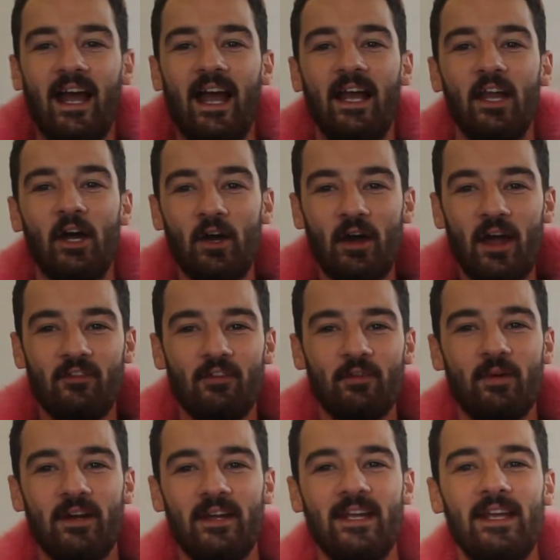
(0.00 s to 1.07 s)
Hello
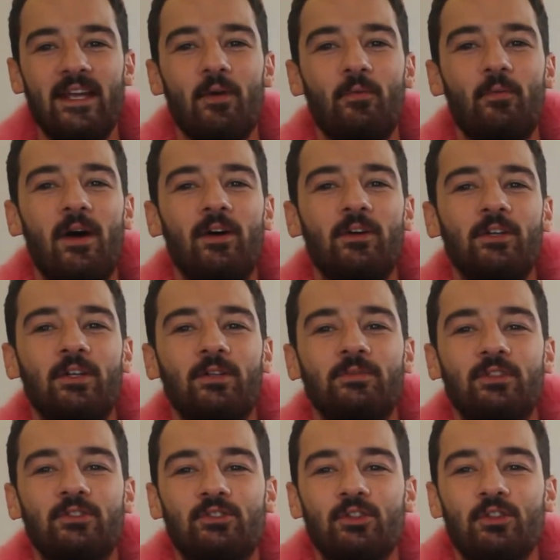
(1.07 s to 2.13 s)
everybody,
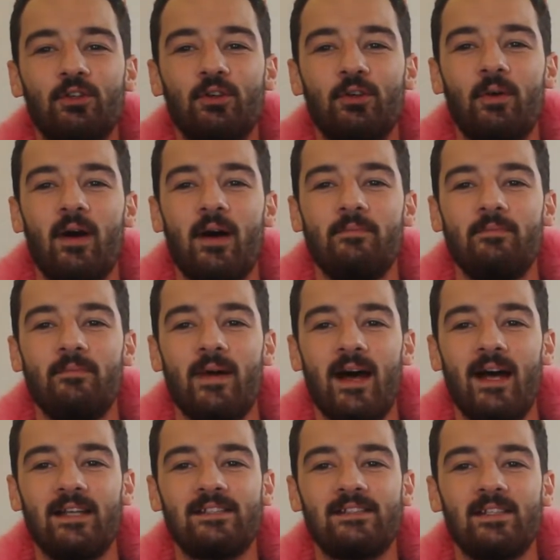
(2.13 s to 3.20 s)
welcome to
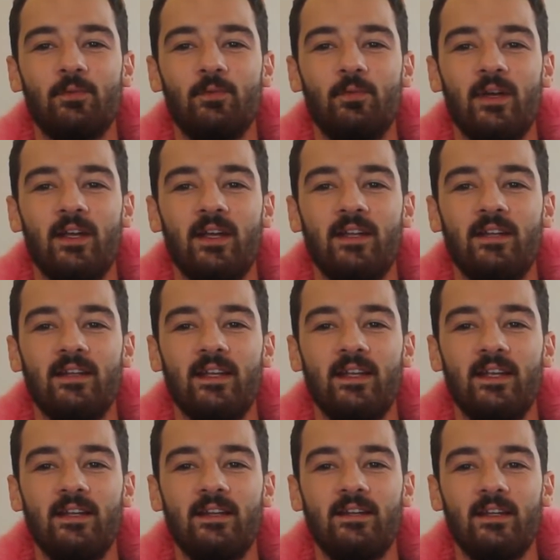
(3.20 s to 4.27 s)
Maths with
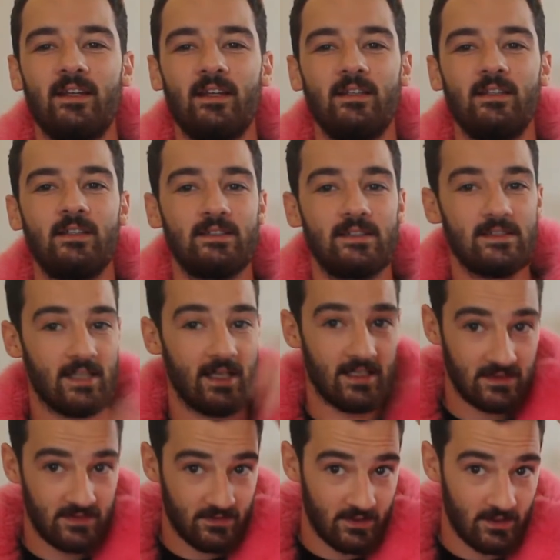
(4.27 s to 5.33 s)
Ethan.
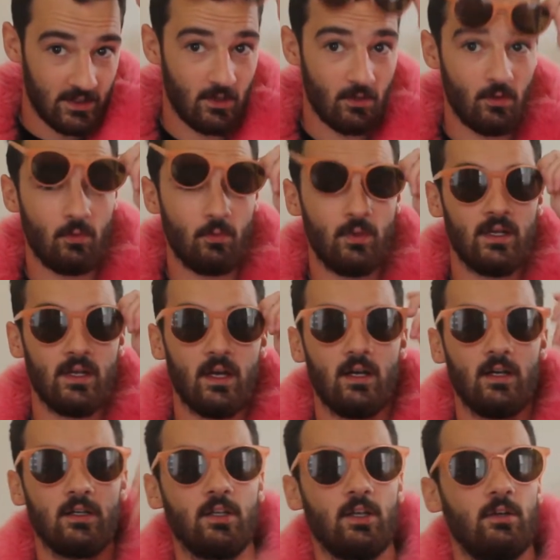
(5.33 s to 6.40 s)
Today's video we
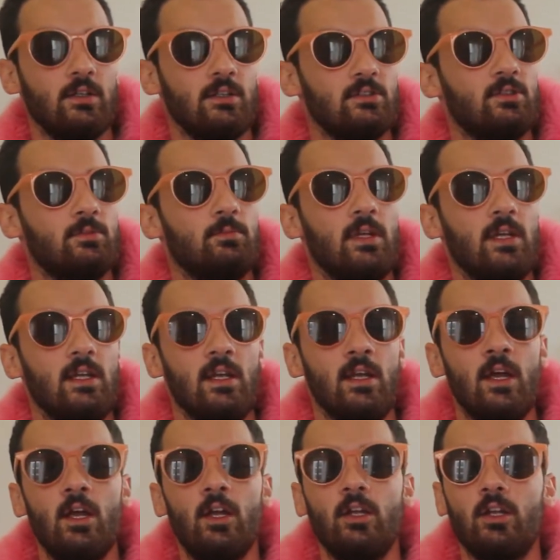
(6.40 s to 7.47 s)
are going to be
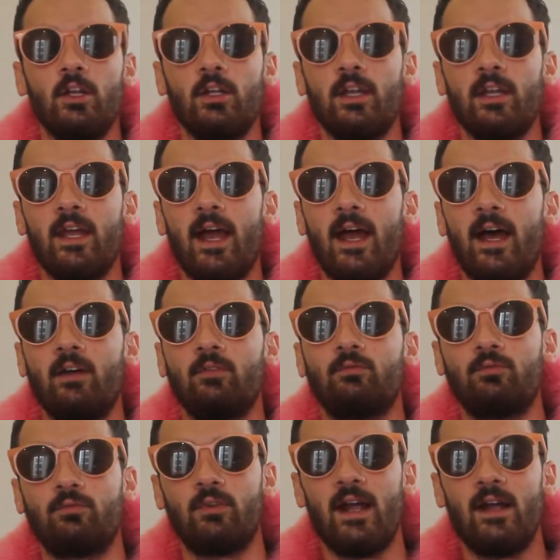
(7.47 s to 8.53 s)
looking at
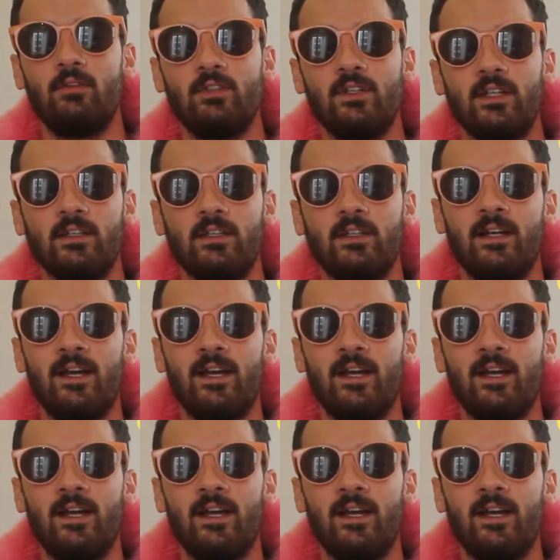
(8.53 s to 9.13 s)
rounding.